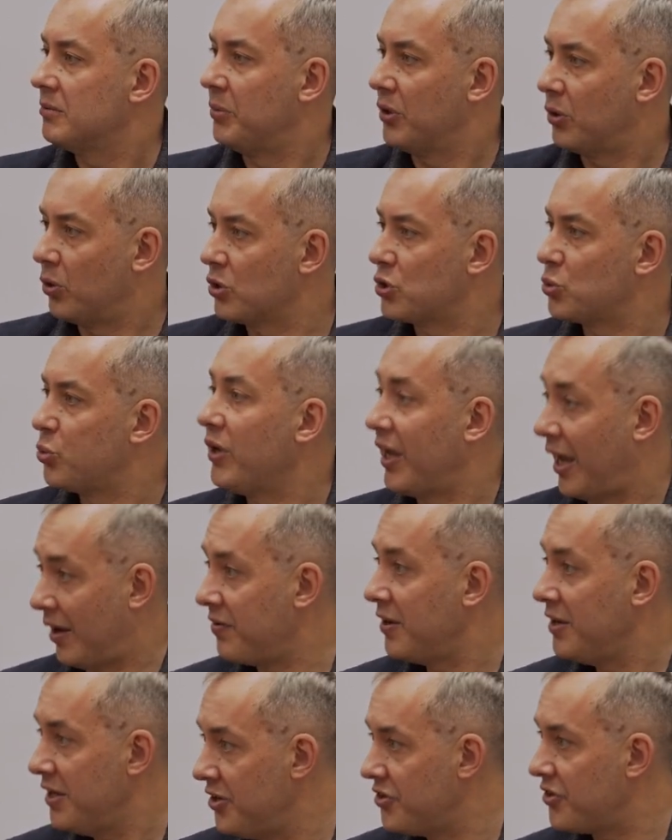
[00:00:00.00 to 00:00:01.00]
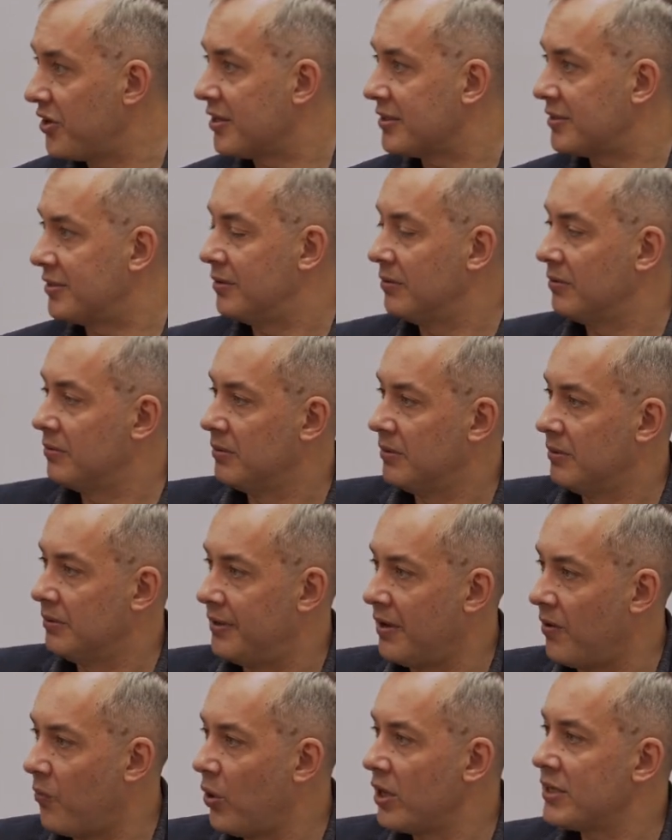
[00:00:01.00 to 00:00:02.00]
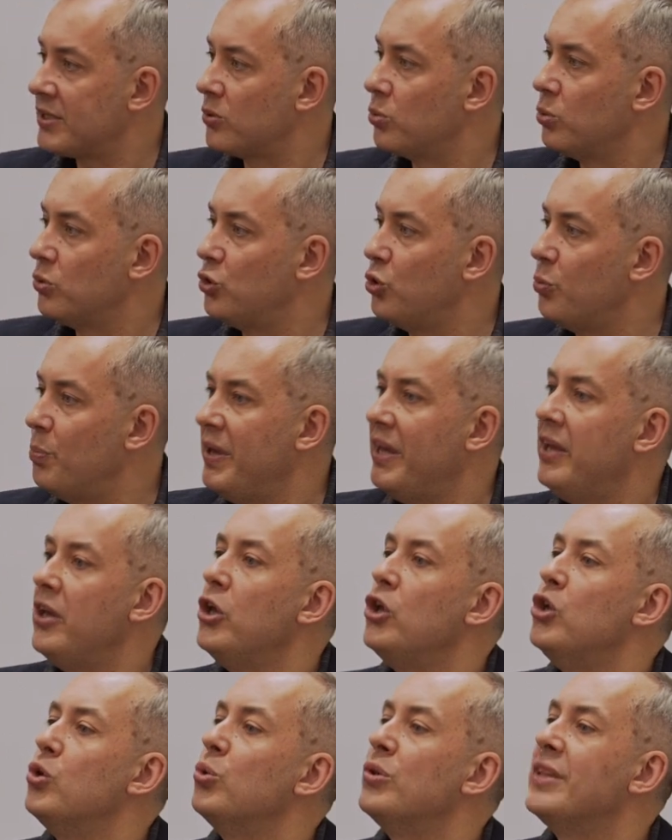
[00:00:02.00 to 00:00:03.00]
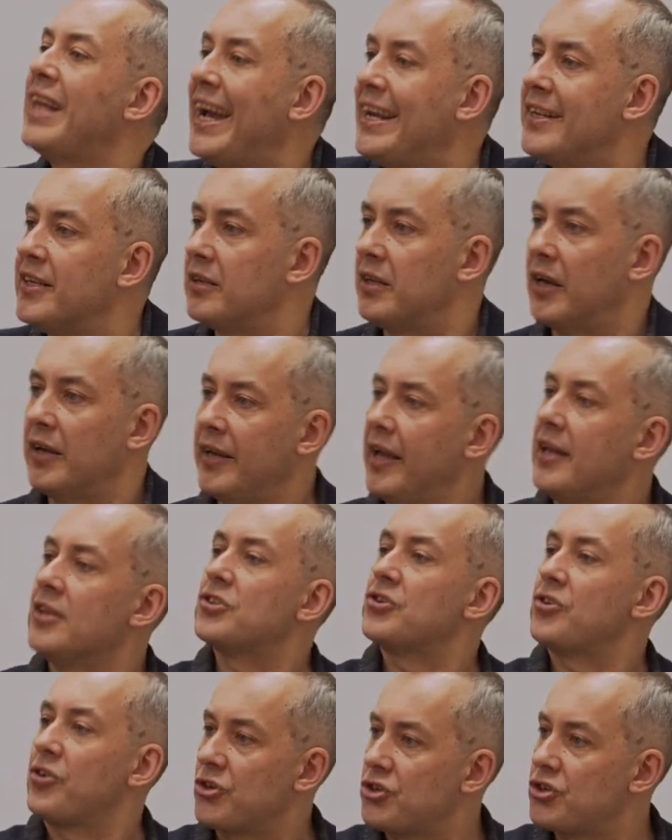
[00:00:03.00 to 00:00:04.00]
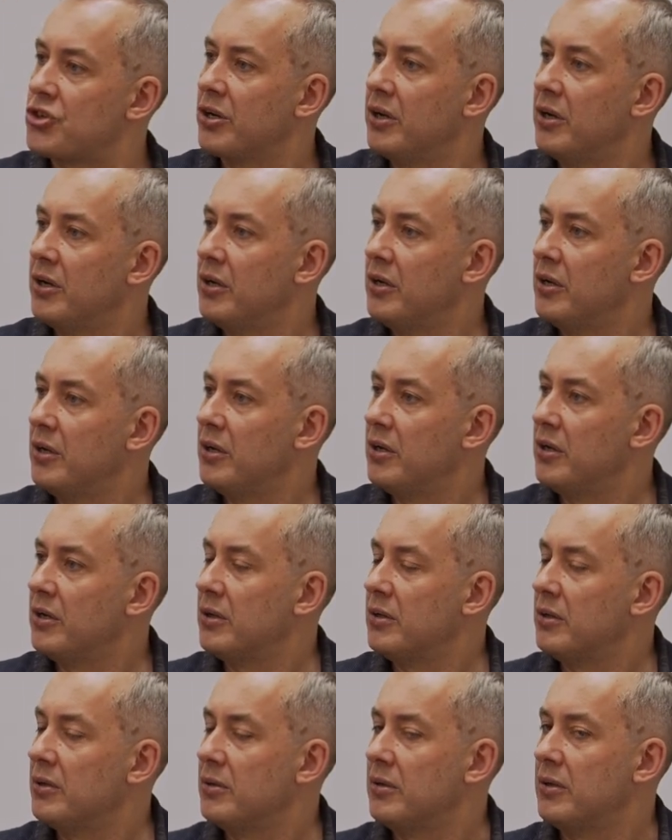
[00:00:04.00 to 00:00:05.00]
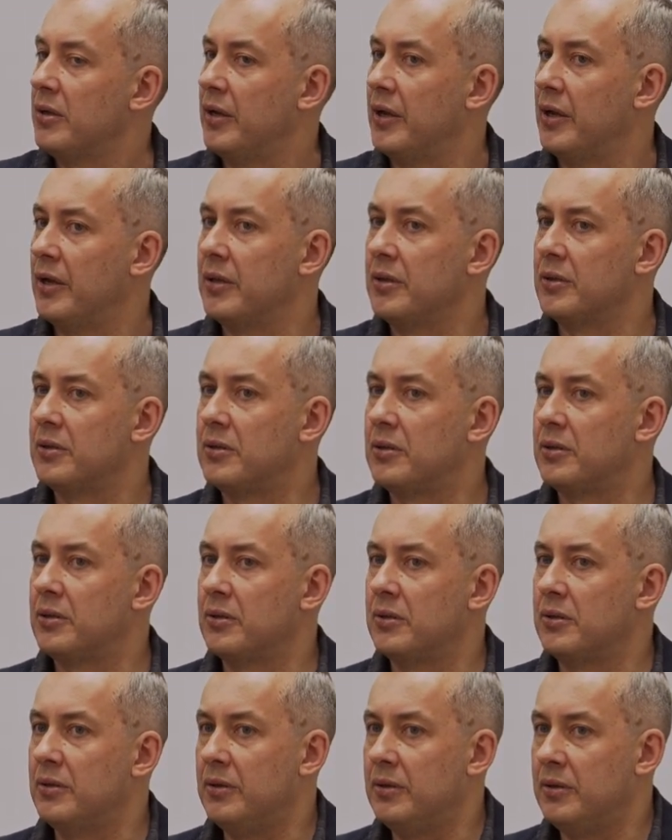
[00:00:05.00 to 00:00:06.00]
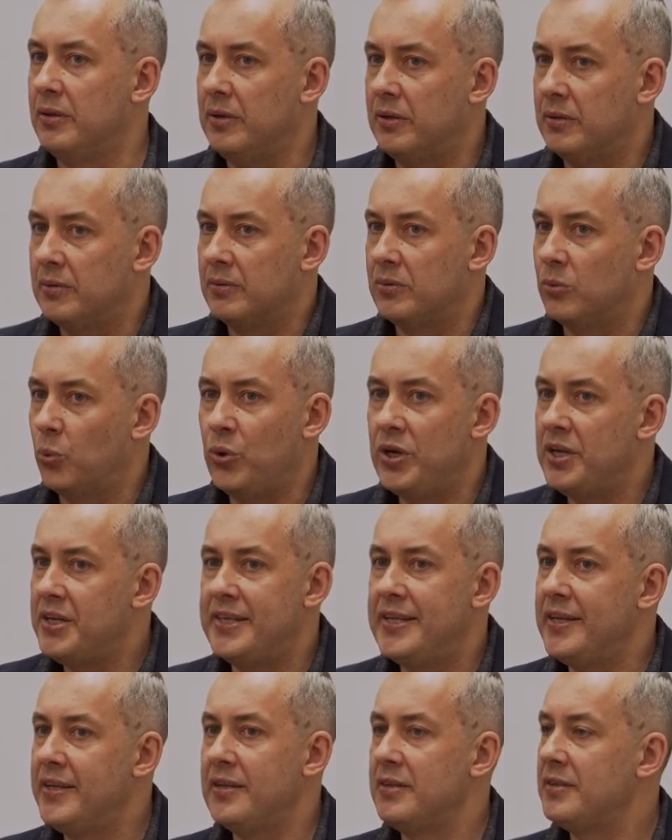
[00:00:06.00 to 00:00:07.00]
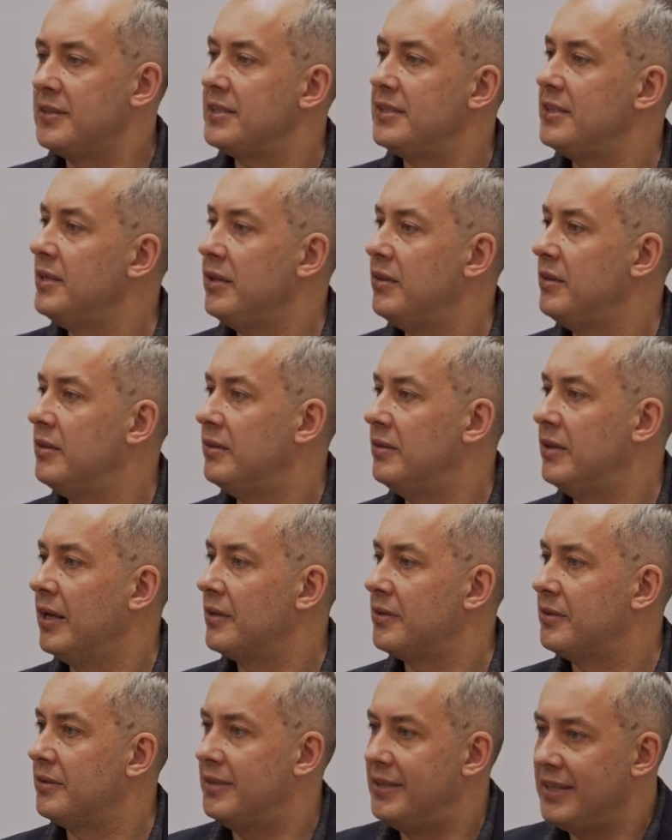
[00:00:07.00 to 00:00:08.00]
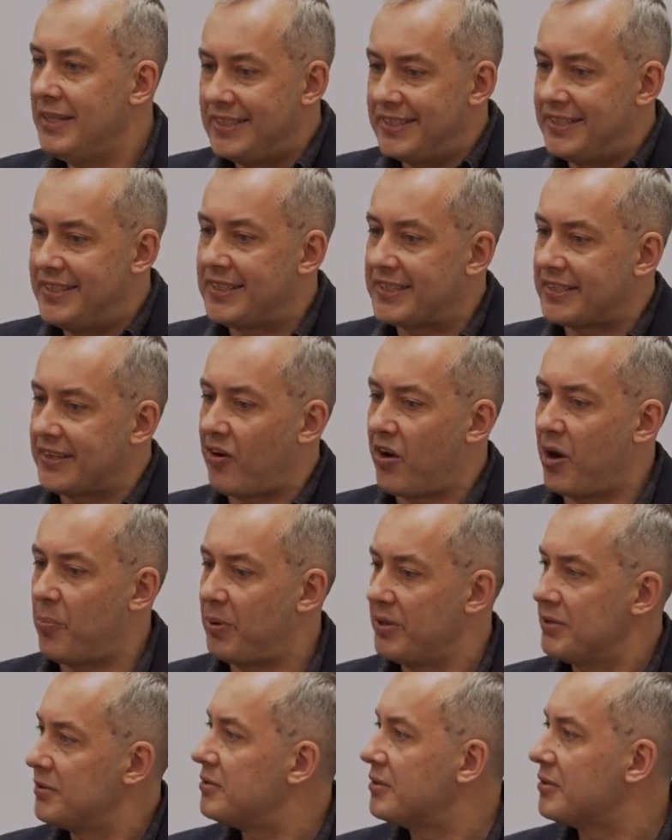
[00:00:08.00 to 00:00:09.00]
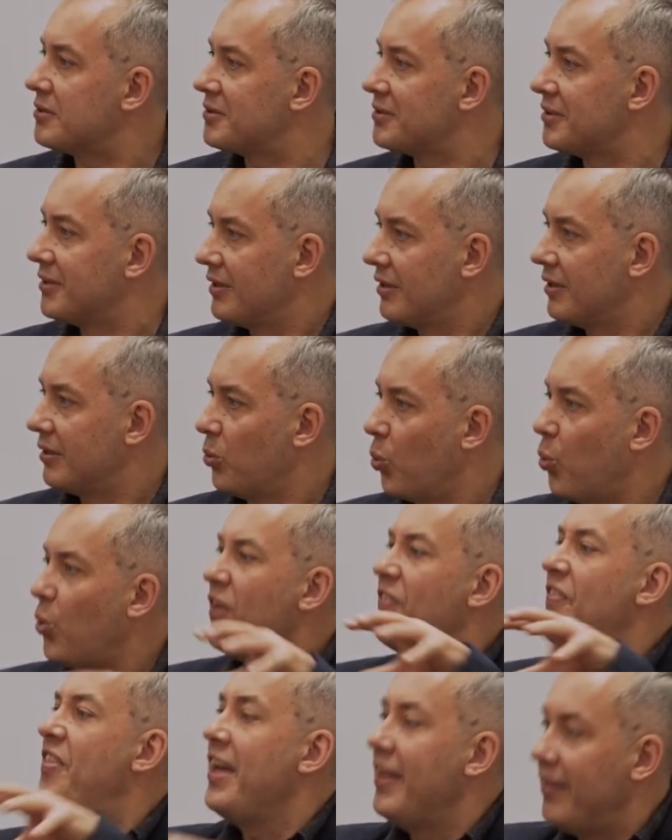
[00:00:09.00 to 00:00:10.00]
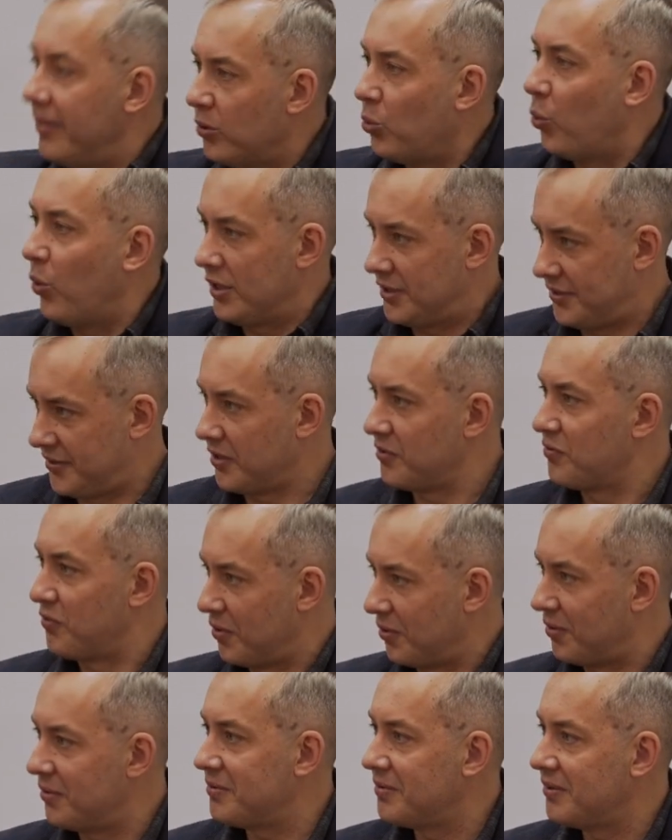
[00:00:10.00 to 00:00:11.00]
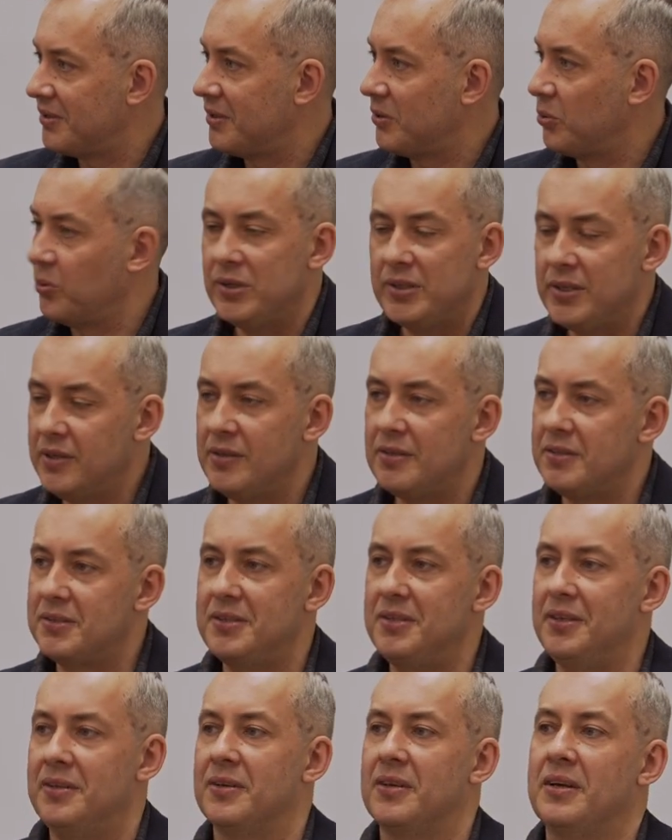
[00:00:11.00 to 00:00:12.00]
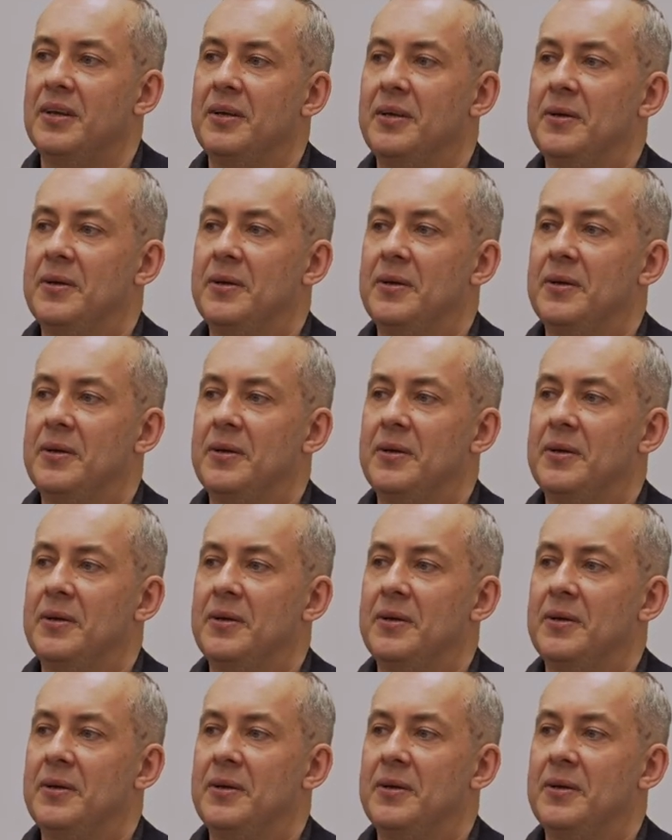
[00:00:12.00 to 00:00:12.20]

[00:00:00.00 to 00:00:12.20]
Because we have an interest, the West, to be united against Russia. And we didn't see that these discrepancies within Western world, we didn't see.